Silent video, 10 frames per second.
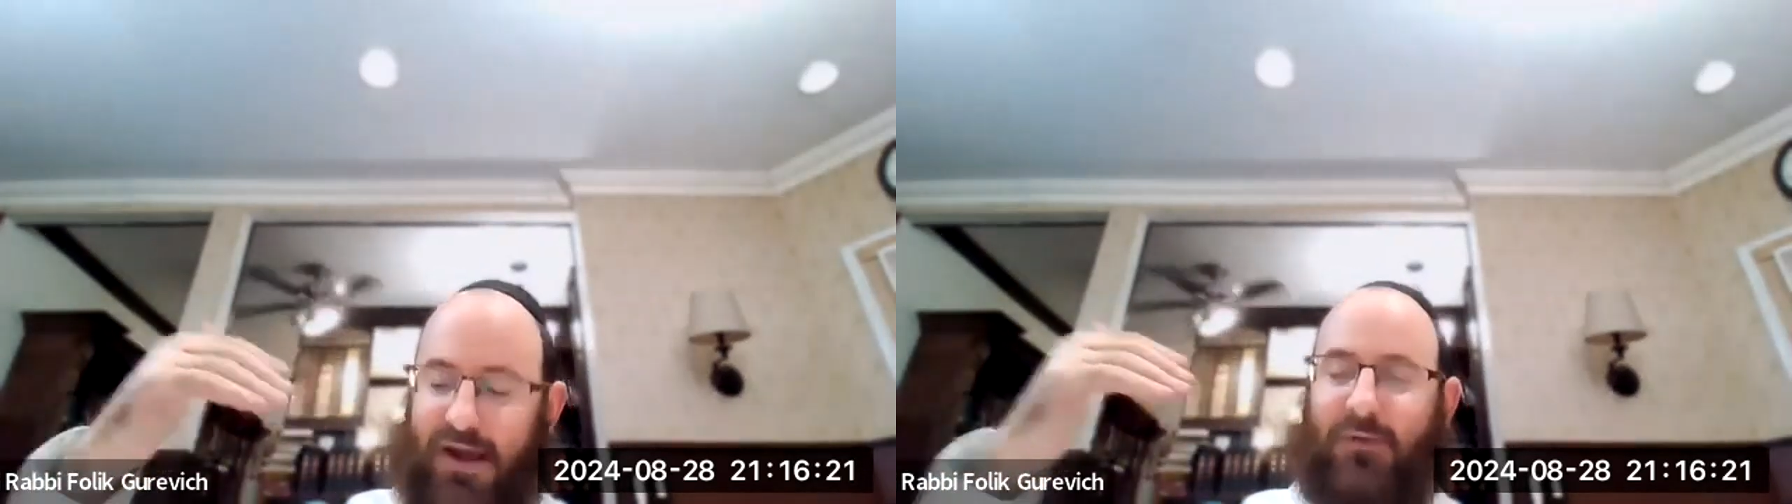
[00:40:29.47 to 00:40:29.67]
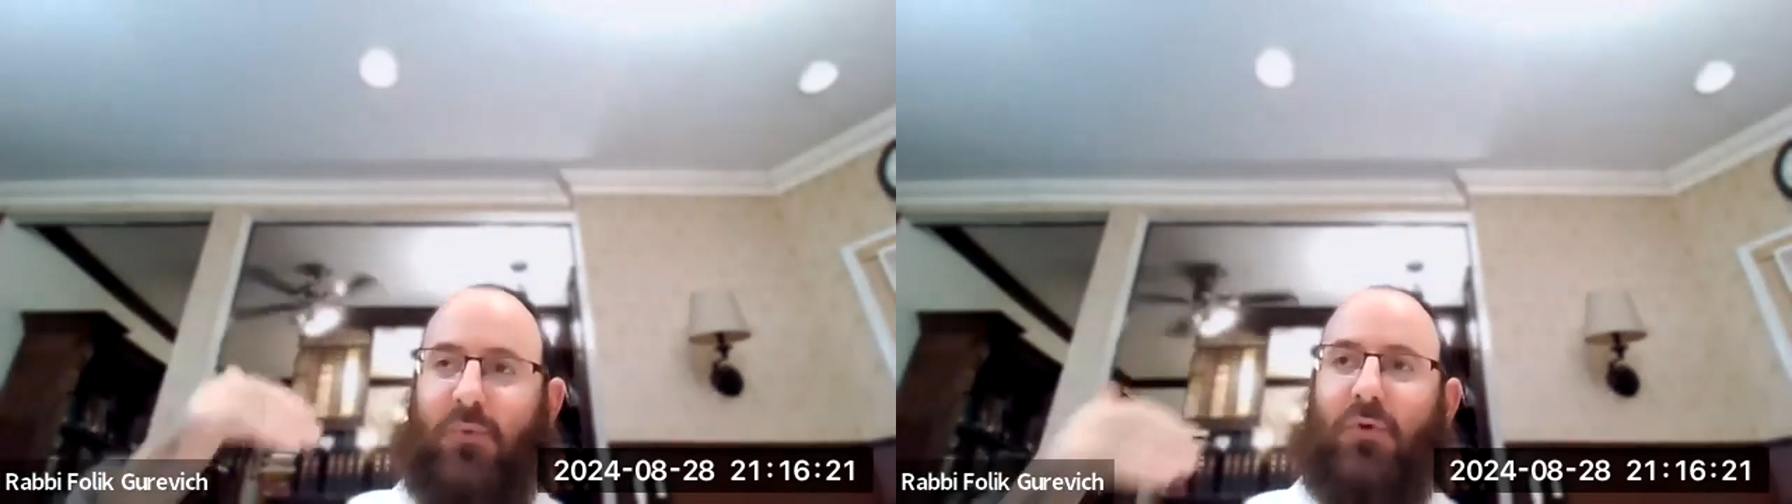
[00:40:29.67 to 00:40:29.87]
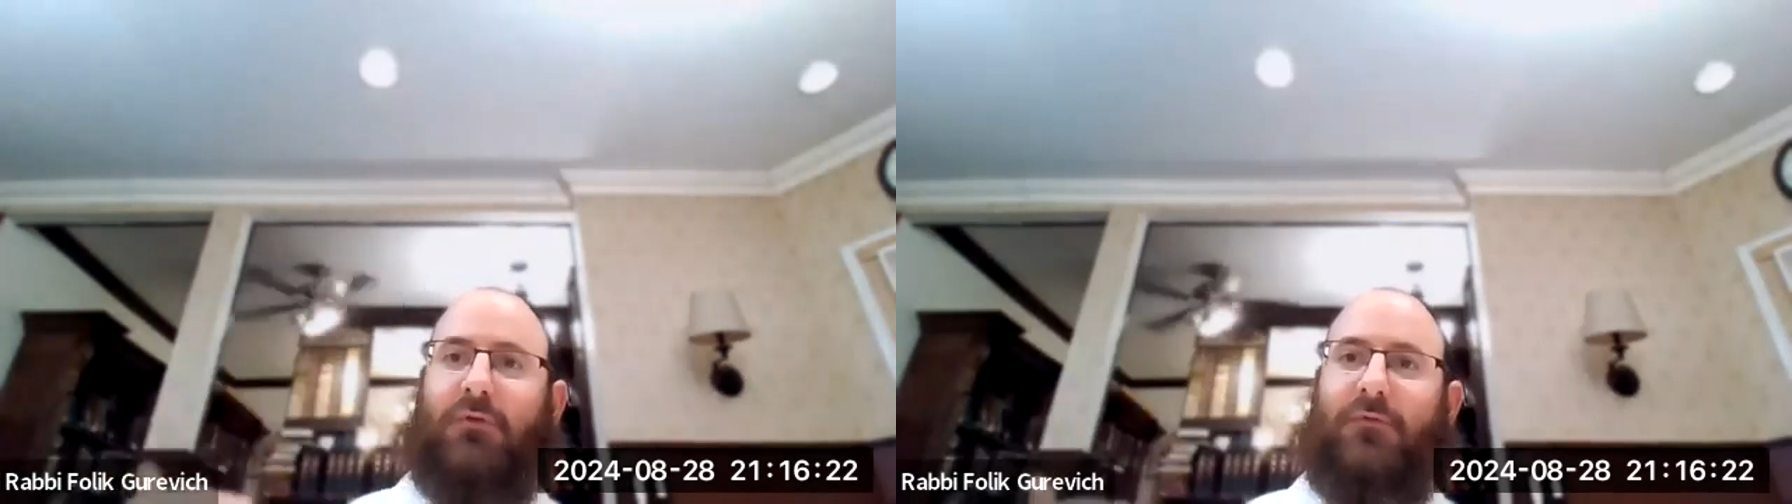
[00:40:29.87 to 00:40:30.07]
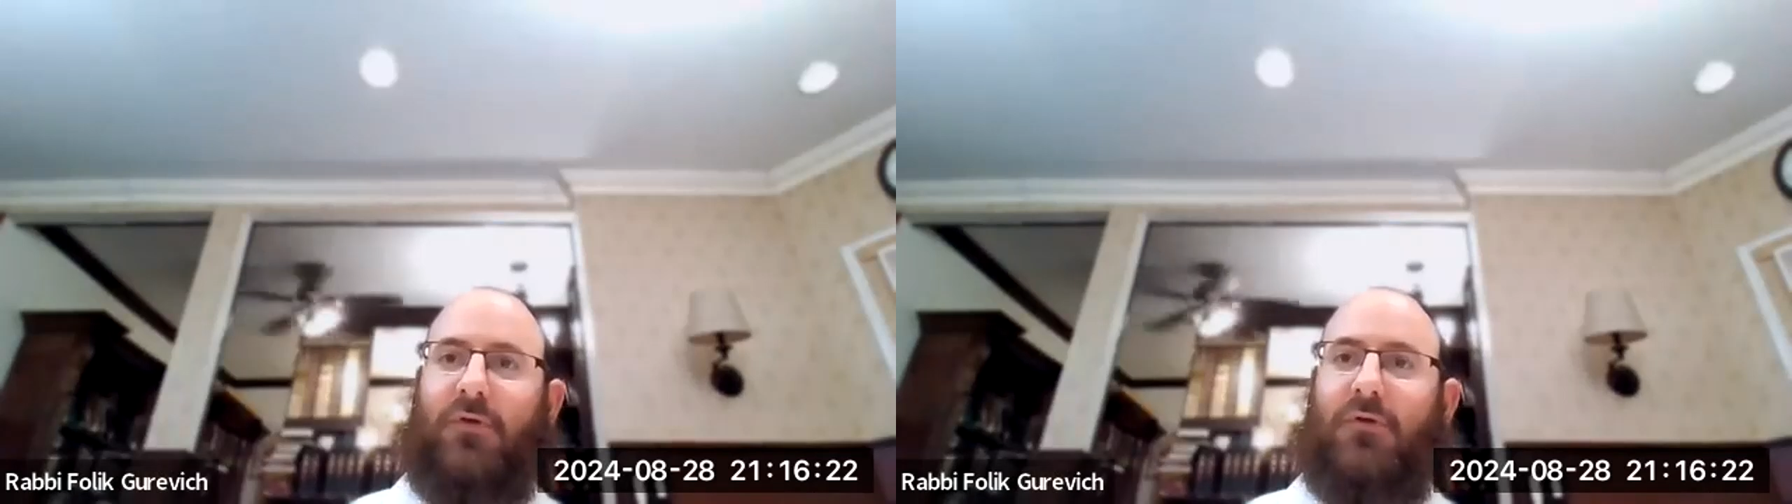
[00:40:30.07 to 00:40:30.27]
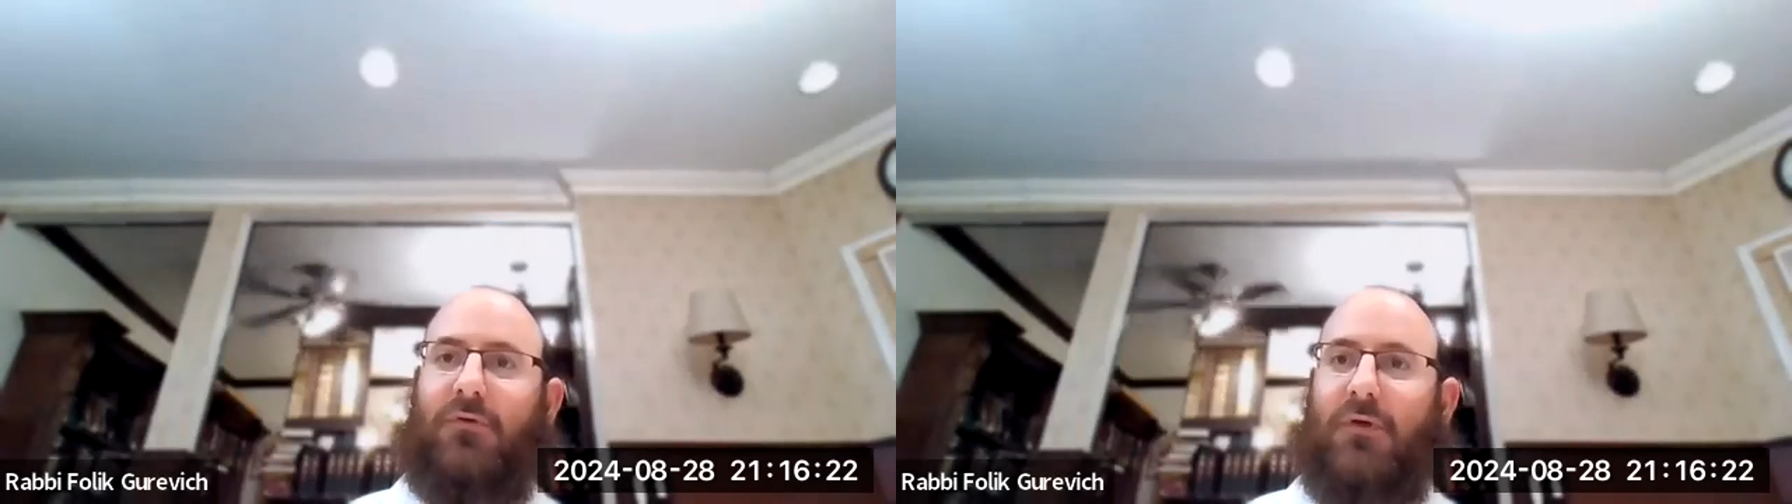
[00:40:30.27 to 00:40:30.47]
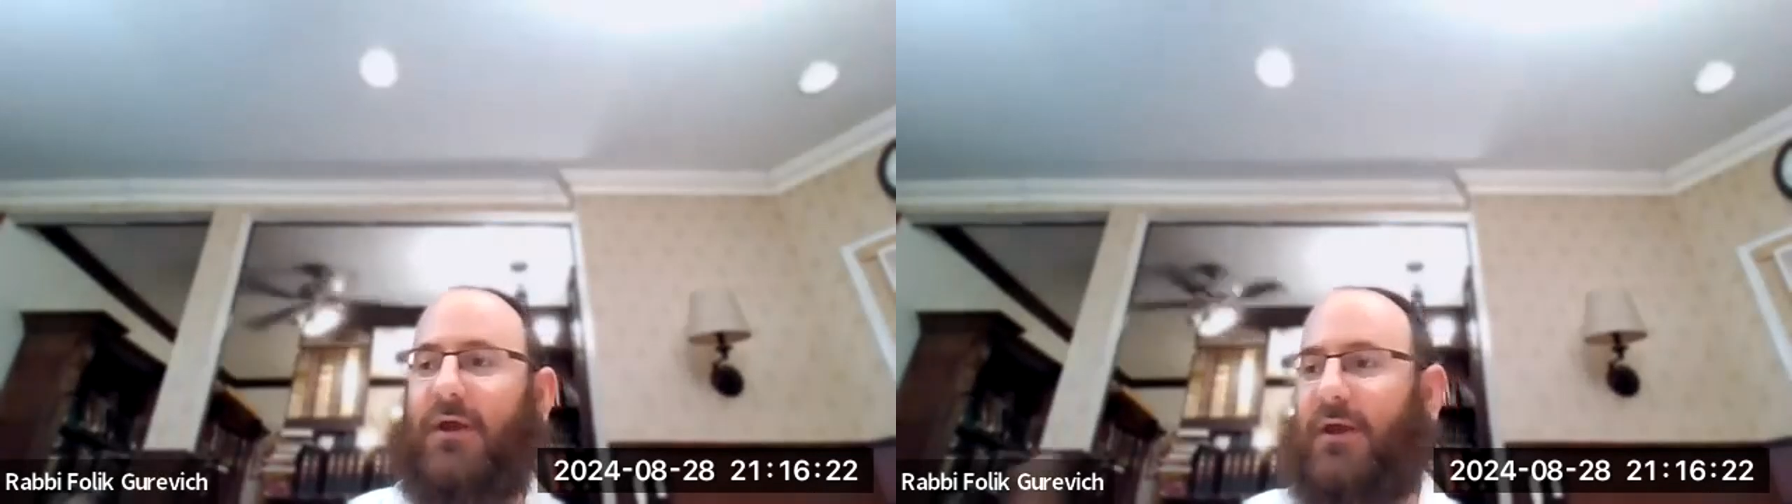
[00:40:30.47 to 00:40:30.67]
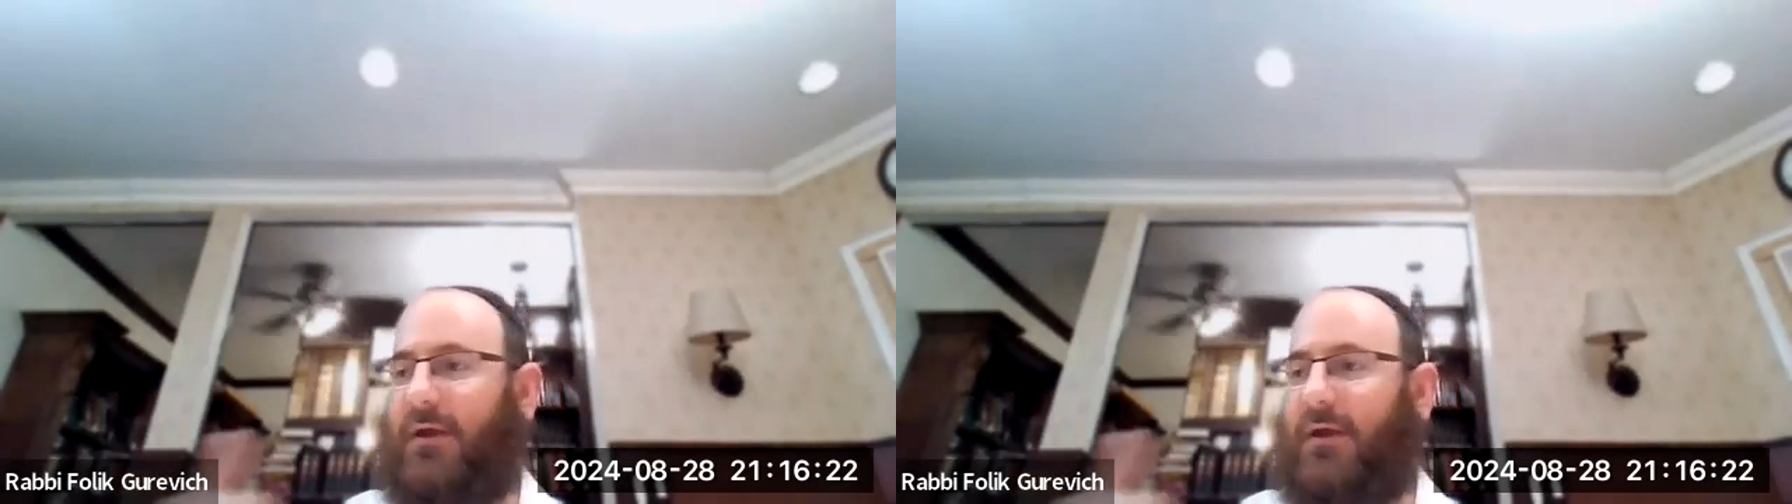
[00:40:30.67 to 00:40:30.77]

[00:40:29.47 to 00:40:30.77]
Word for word: that point of view,